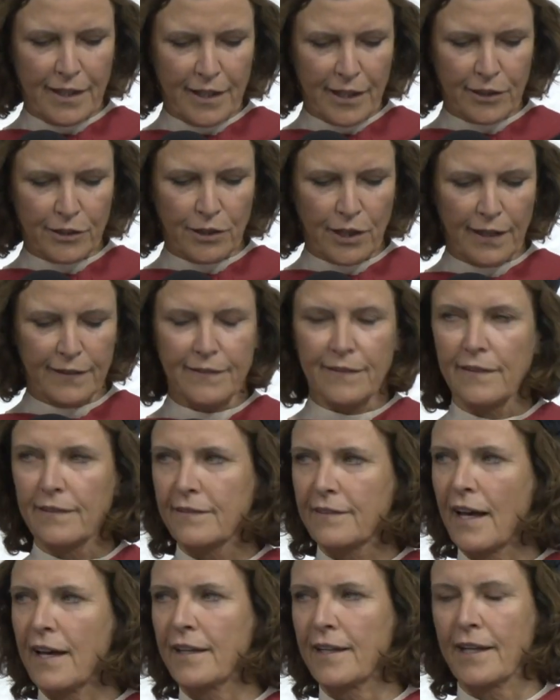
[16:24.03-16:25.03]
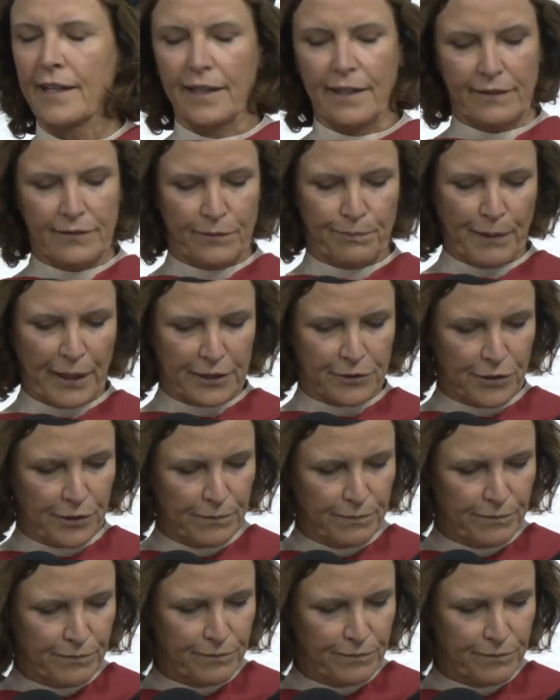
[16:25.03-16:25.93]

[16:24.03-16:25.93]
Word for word: across the sonic spectrum,